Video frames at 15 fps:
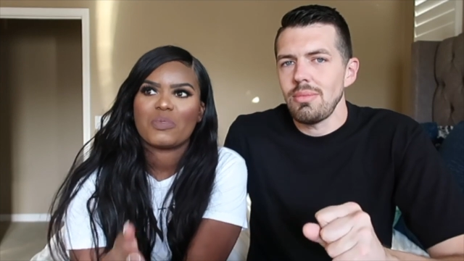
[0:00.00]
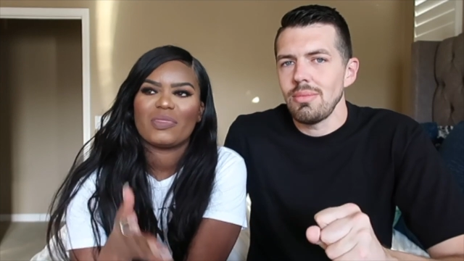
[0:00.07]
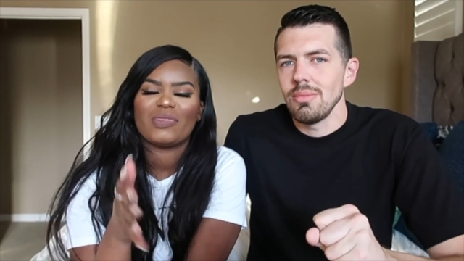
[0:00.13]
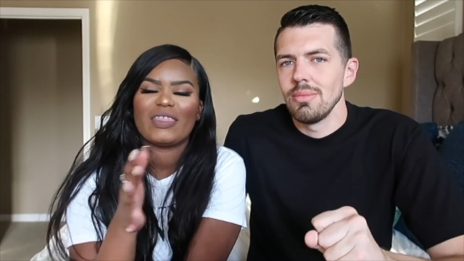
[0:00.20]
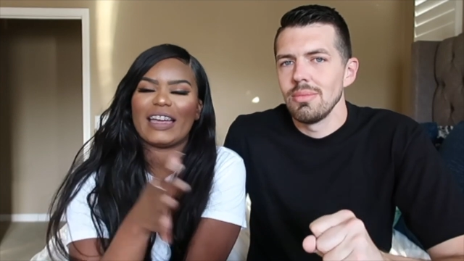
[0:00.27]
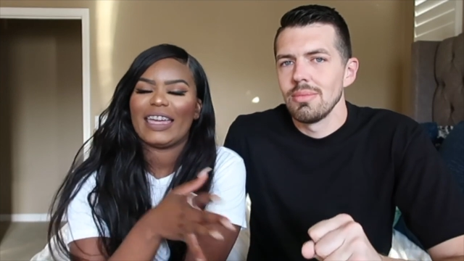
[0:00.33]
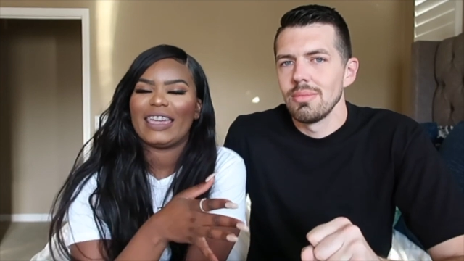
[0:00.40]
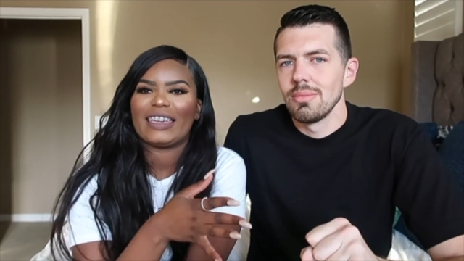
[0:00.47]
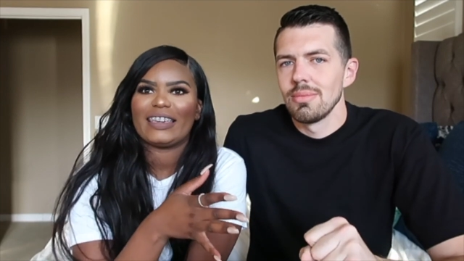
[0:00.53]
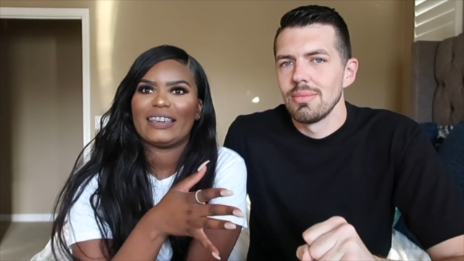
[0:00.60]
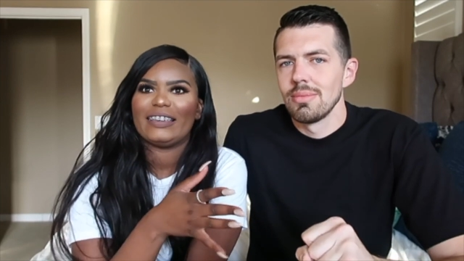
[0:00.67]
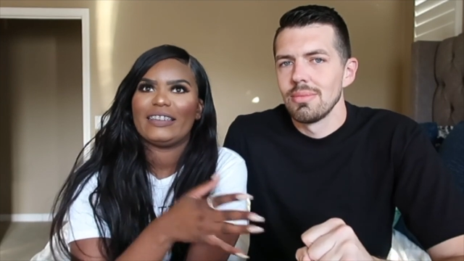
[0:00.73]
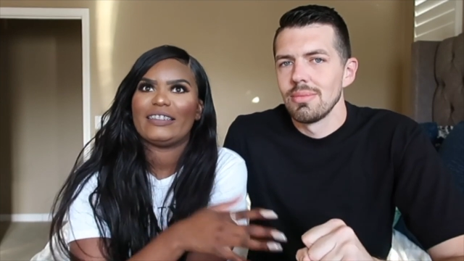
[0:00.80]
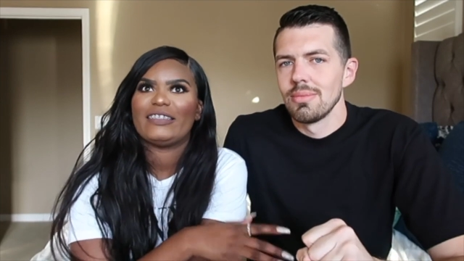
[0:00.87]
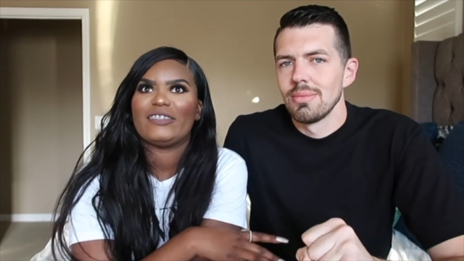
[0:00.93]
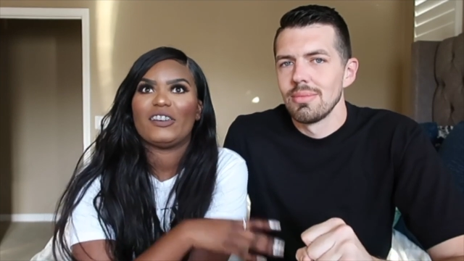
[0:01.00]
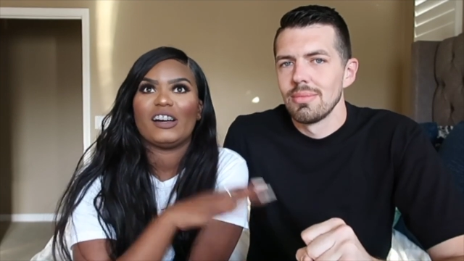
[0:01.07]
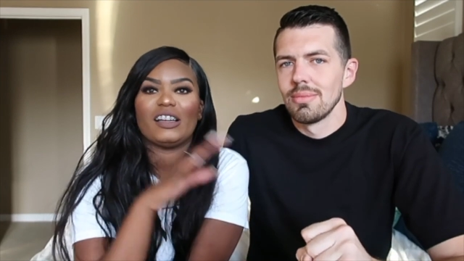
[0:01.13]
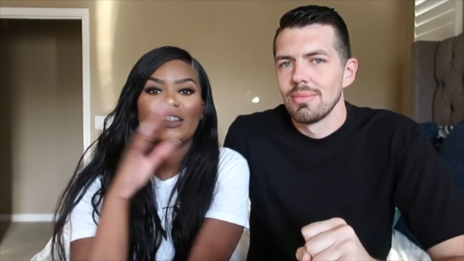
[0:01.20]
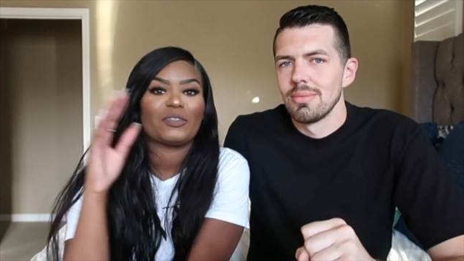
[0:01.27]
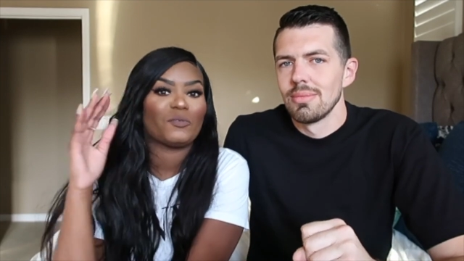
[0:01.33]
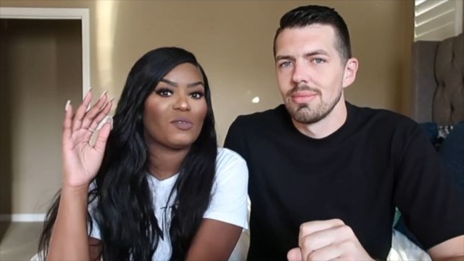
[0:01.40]
Speaker 1: like
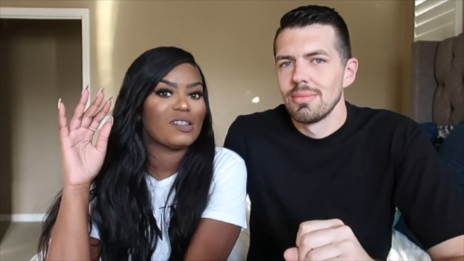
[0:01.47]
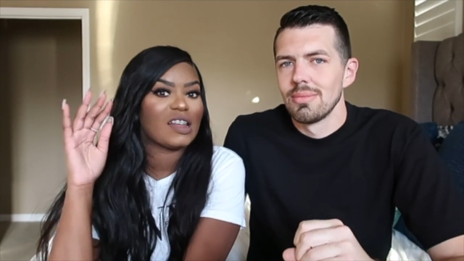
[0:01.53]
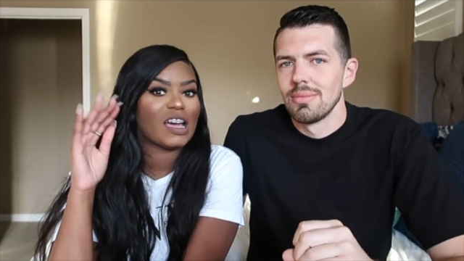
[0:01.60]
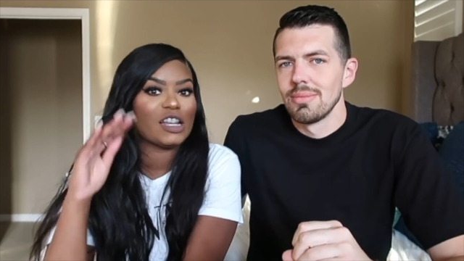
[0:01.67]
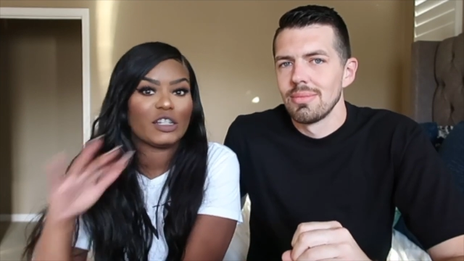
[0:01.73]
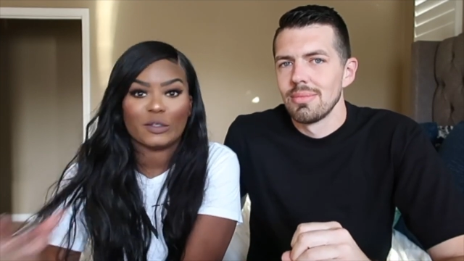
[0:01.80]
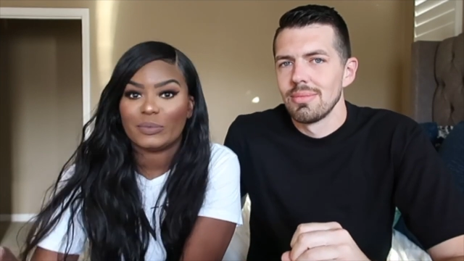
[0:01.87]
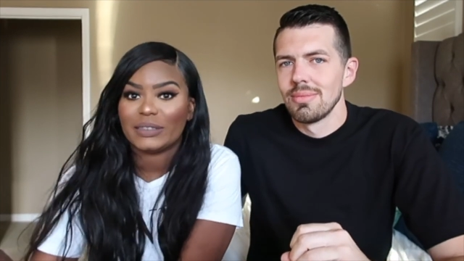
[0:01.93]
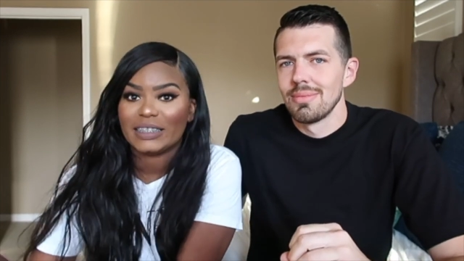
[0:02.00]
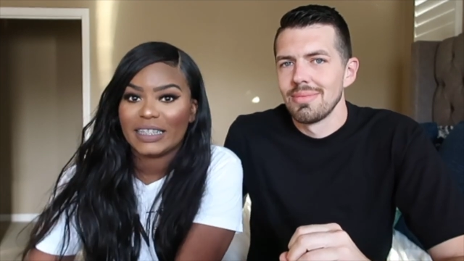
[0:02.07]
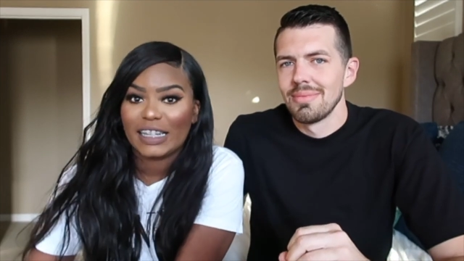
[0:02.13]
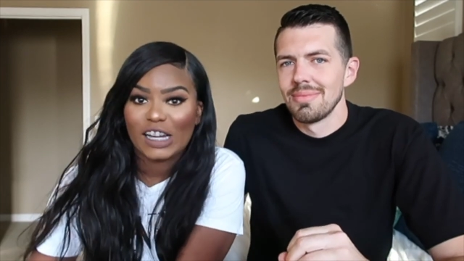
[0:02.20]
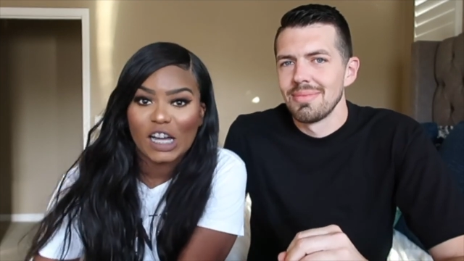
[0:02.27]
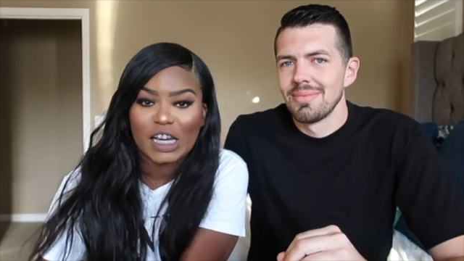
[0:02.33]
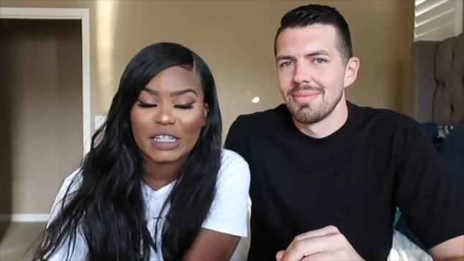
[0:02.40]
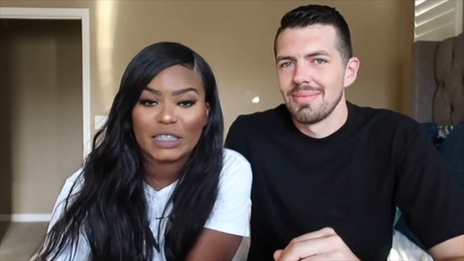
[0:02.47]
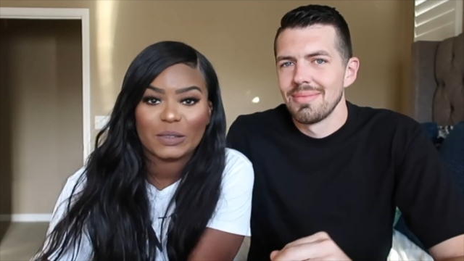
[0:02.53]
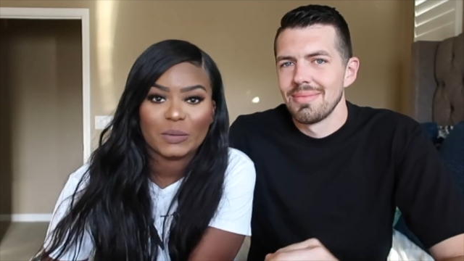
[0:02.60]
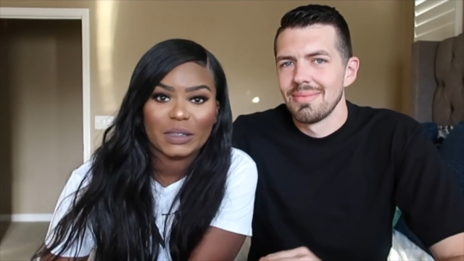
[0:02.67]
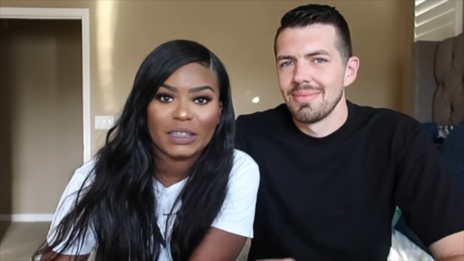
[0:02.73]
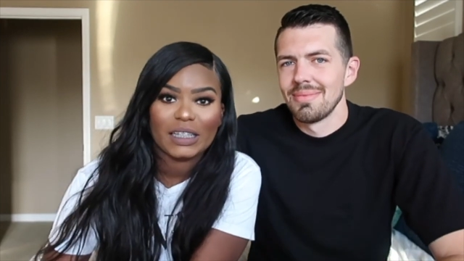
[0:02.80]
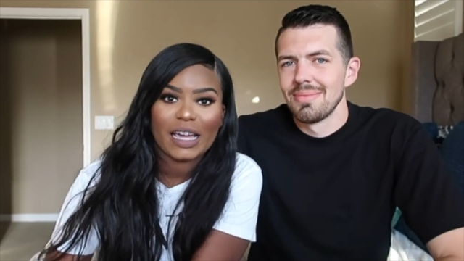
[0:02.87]
y'all 100% honest
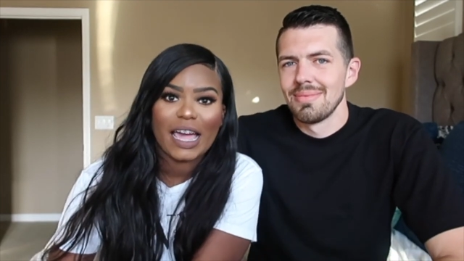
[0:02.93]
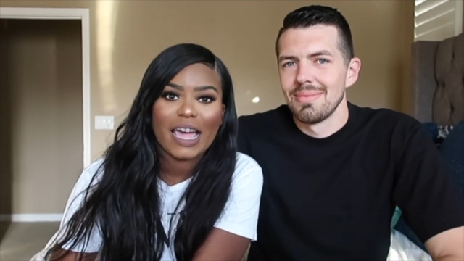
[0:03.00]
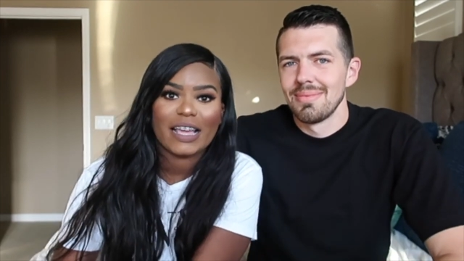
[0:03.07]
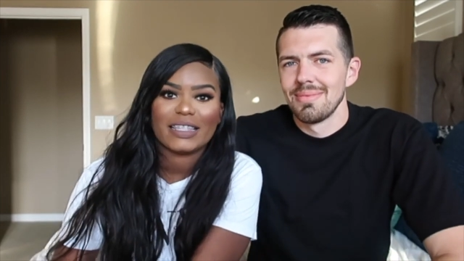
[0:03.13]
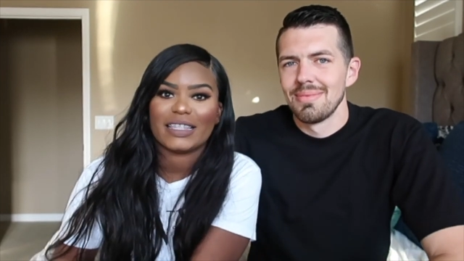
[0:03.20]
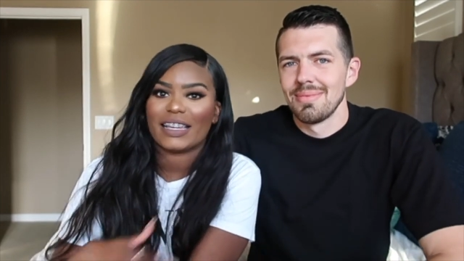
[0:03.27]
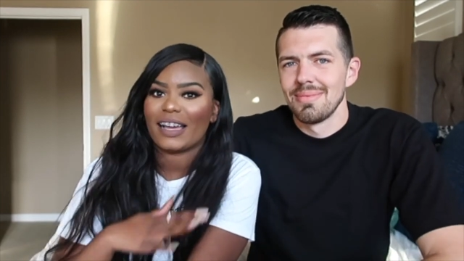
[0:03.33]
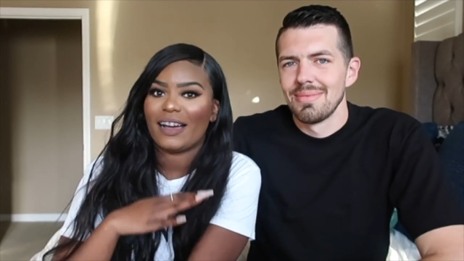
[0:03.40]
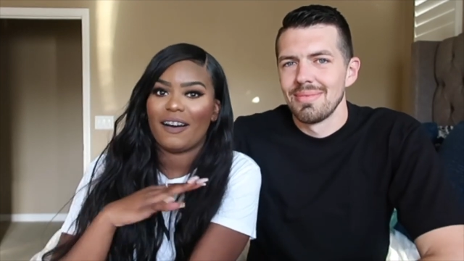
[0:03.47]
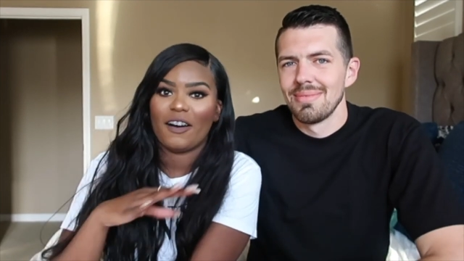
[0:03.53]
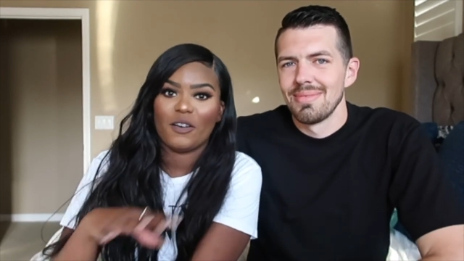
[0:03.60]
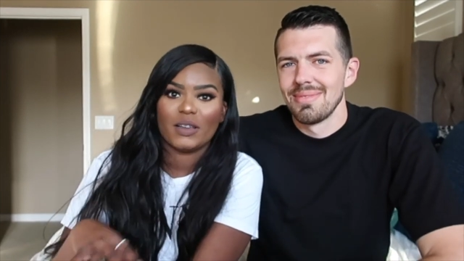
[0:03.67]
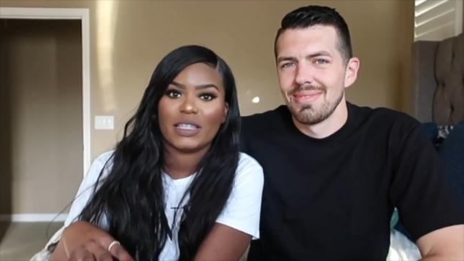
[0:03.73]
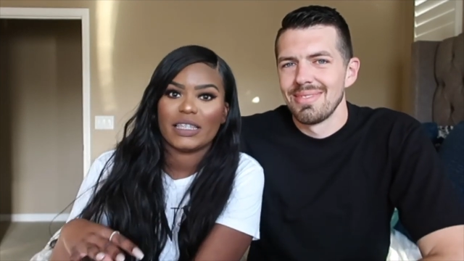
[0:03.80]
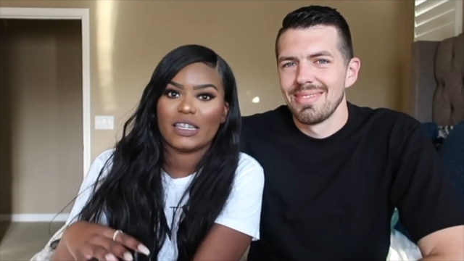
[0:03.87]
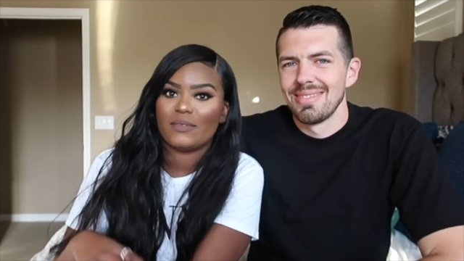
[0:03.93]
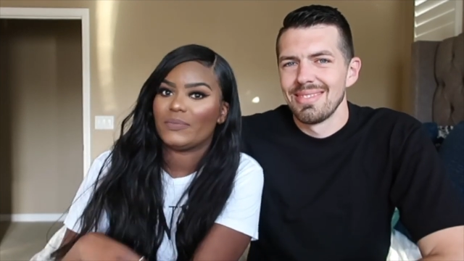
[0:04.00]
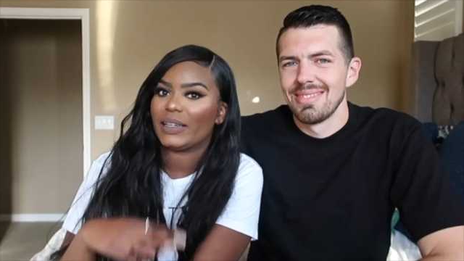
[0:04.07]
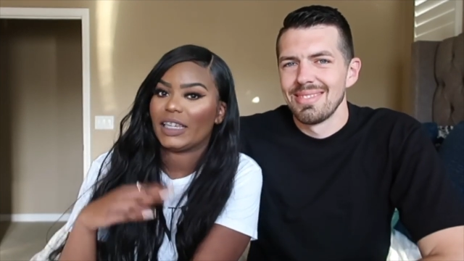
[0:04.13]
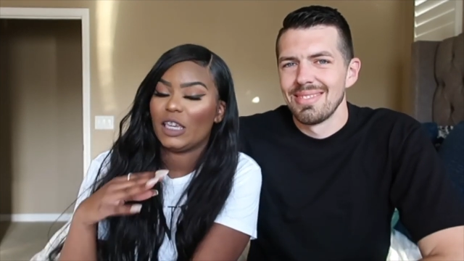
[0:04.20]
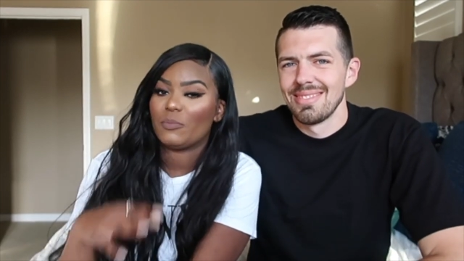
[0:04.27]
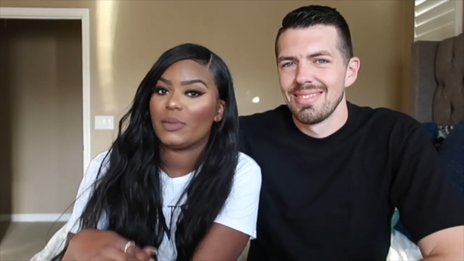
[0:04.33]
with you guys like i always am
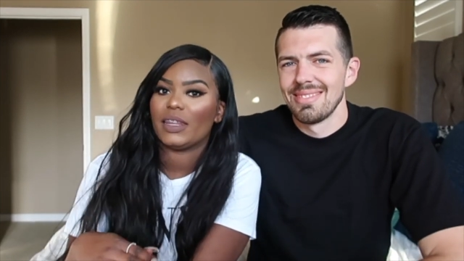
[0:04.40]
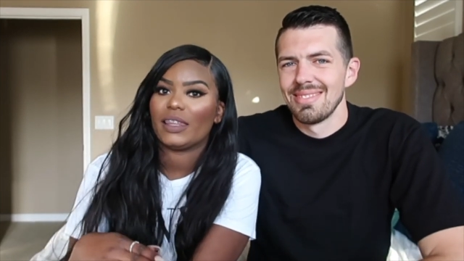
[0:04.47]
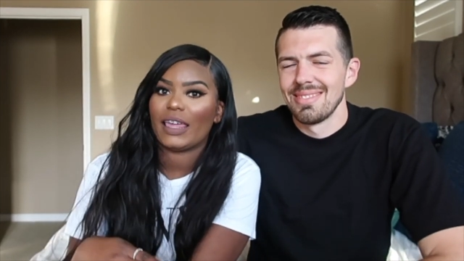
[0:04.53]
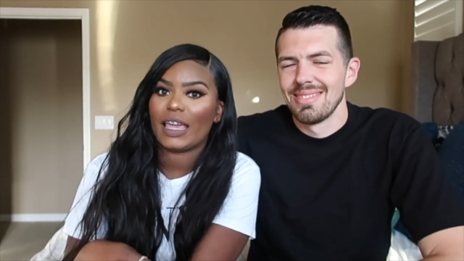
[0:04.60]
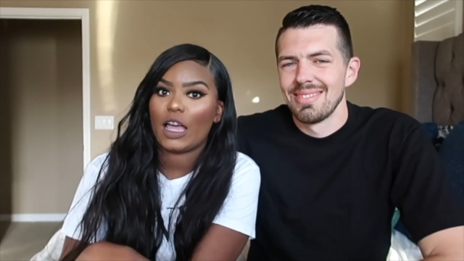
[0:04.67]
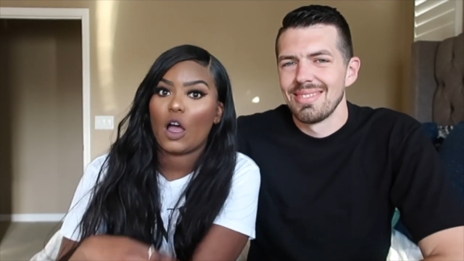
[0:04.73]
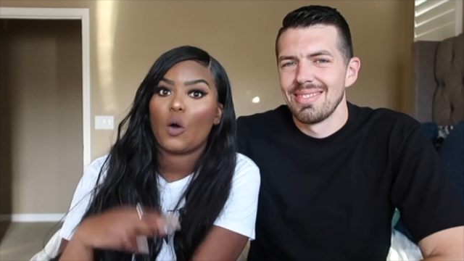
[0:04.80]
but keeping it like